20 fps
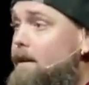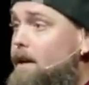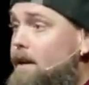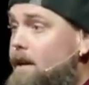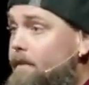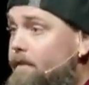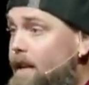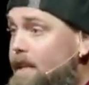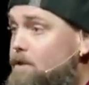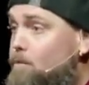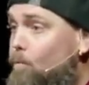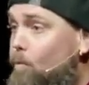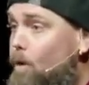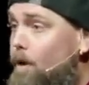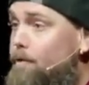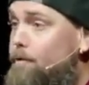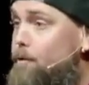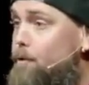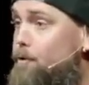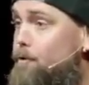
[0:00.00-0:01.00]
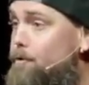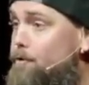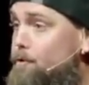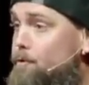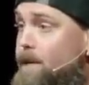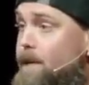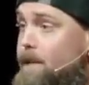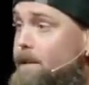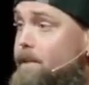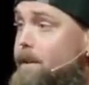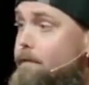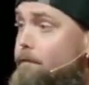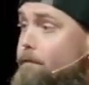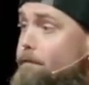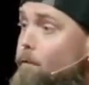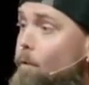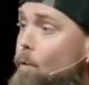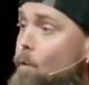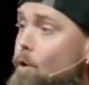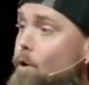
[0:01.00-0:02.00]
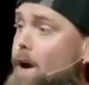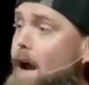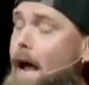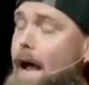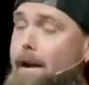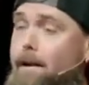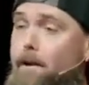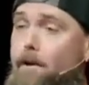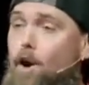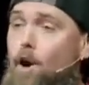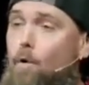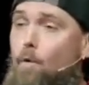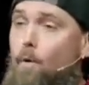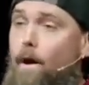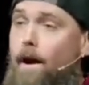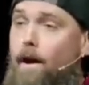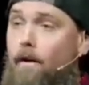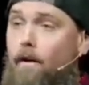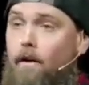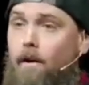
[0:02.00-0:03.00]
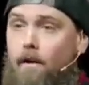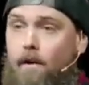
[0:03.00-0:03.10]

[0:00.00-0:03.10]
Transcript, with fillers: That's 1 through 3. Then 4, out of nowhere,